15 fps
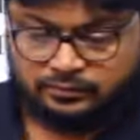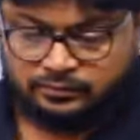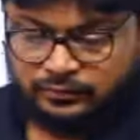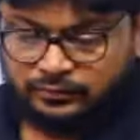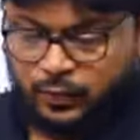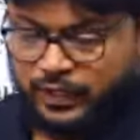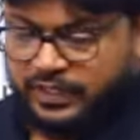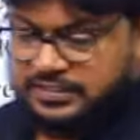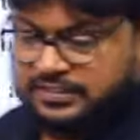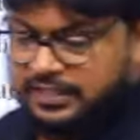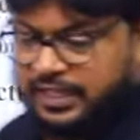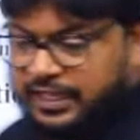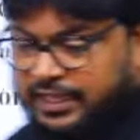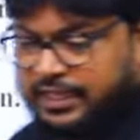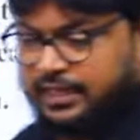You can
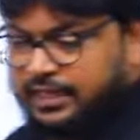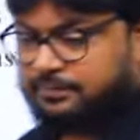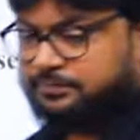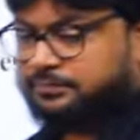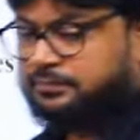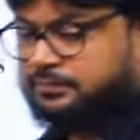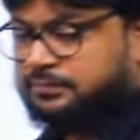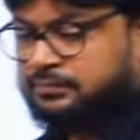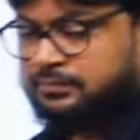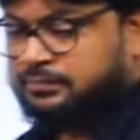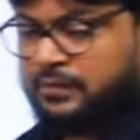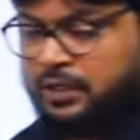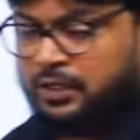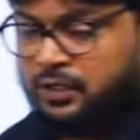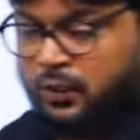see here,
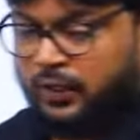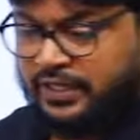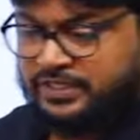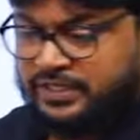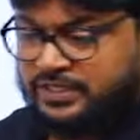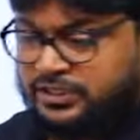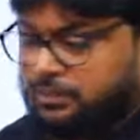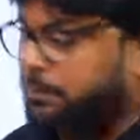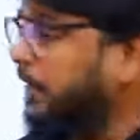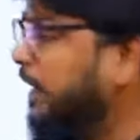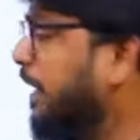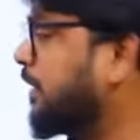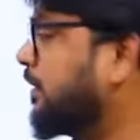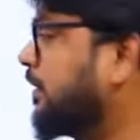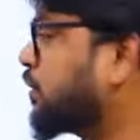you can just
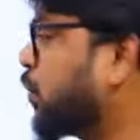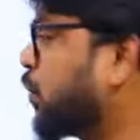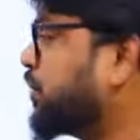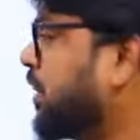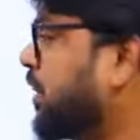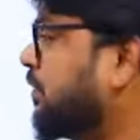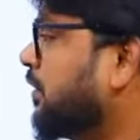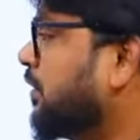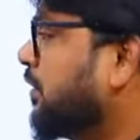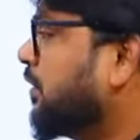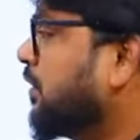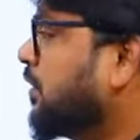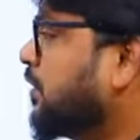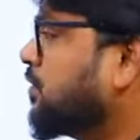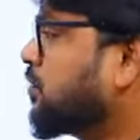predict this question.
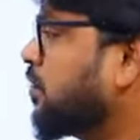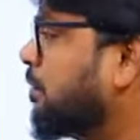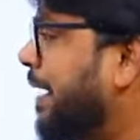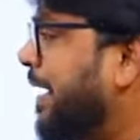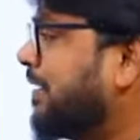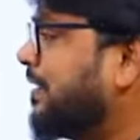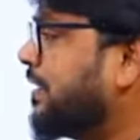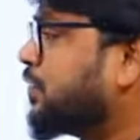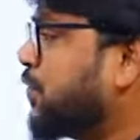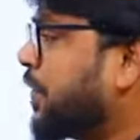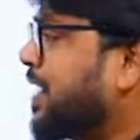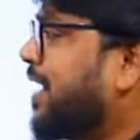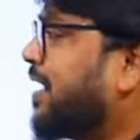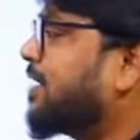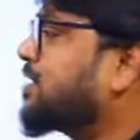So by this you can
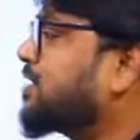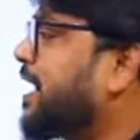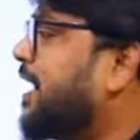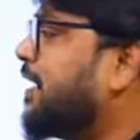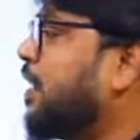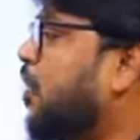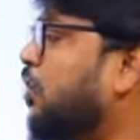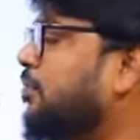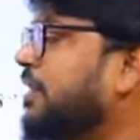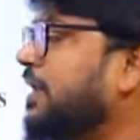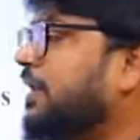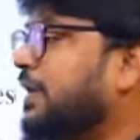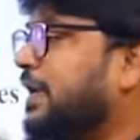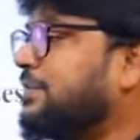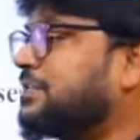understand how many
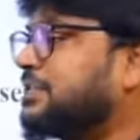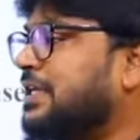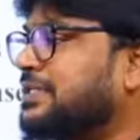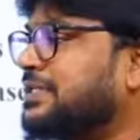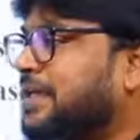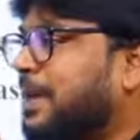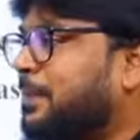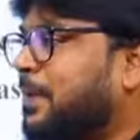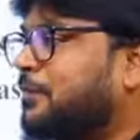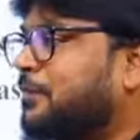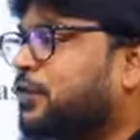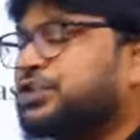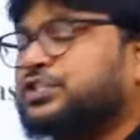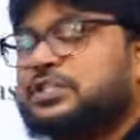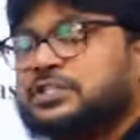times this type of
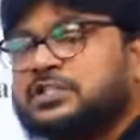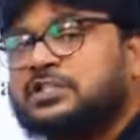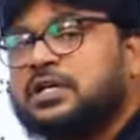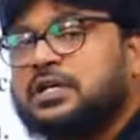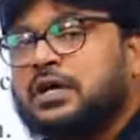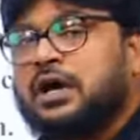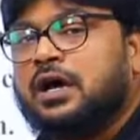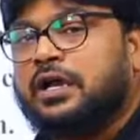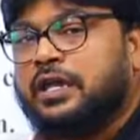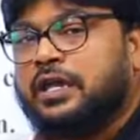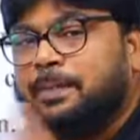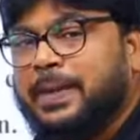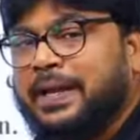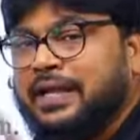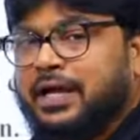questions
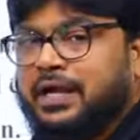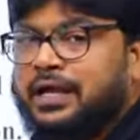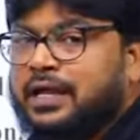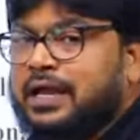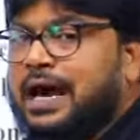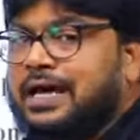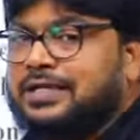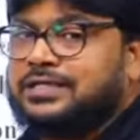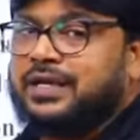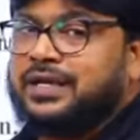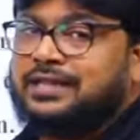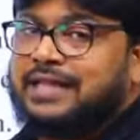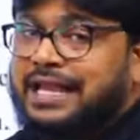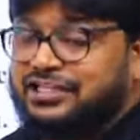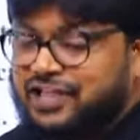repeatedly asked in
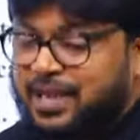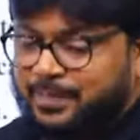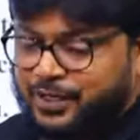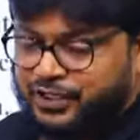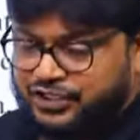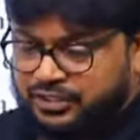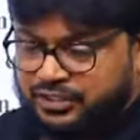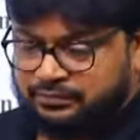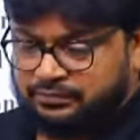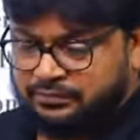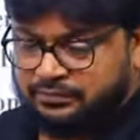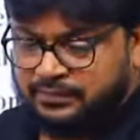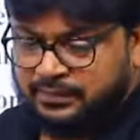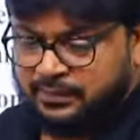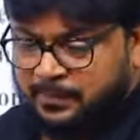the examination.
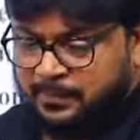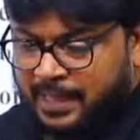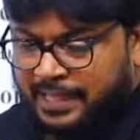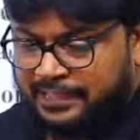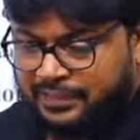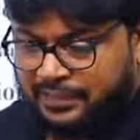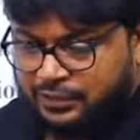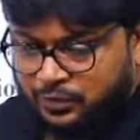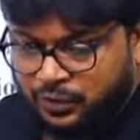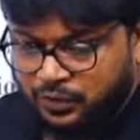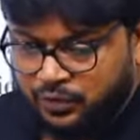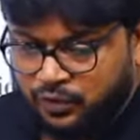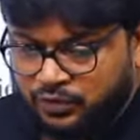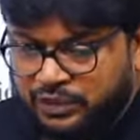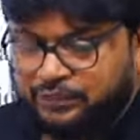I just want to
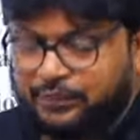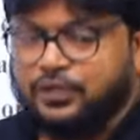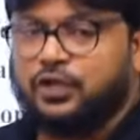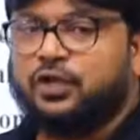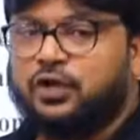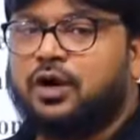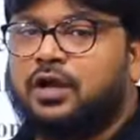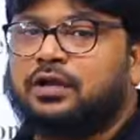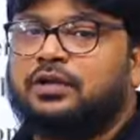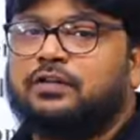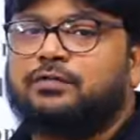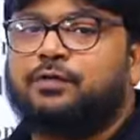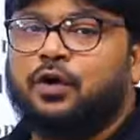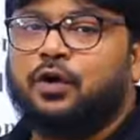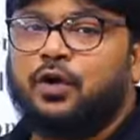know that whether you are
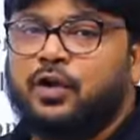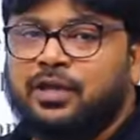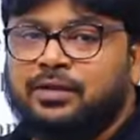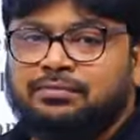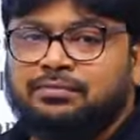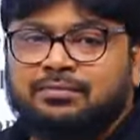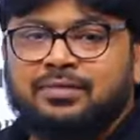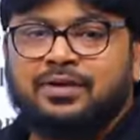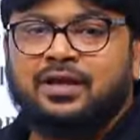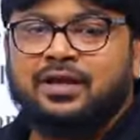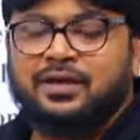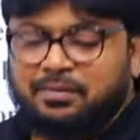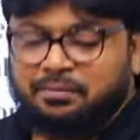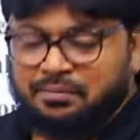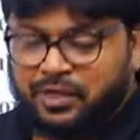following
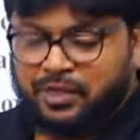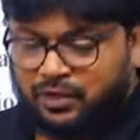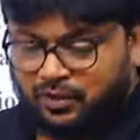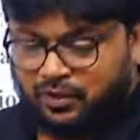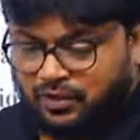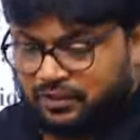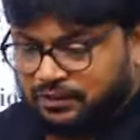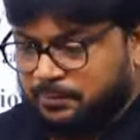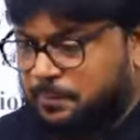me or not.